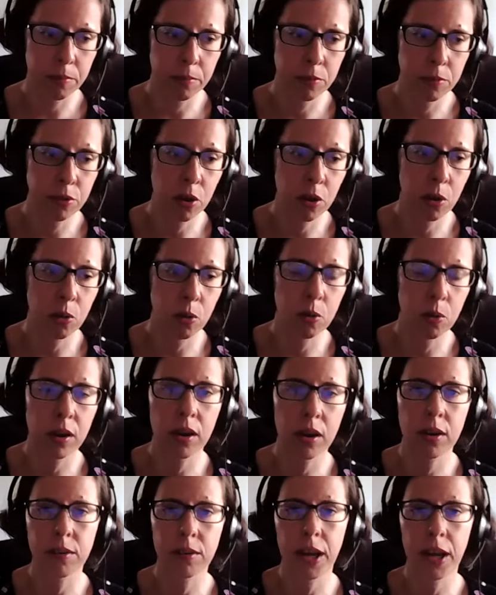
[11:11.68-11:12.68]
So
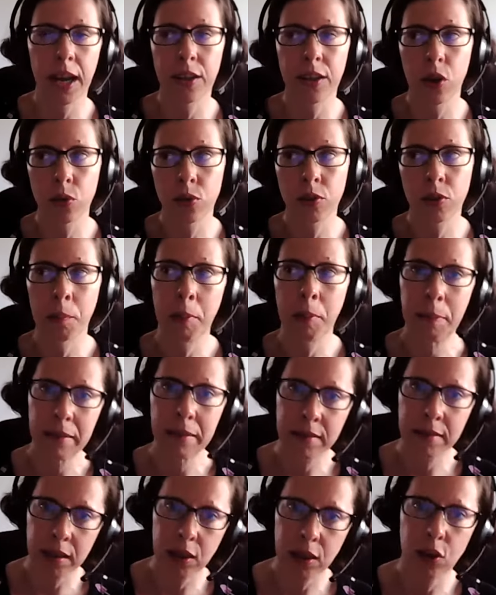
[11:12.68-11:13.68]
I know some
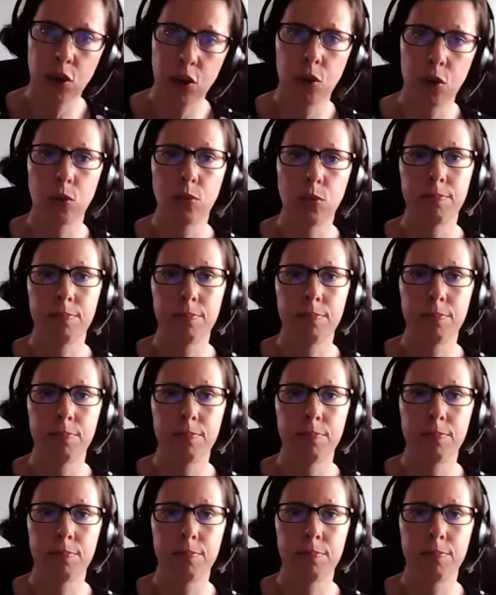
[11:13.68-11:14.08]
people say,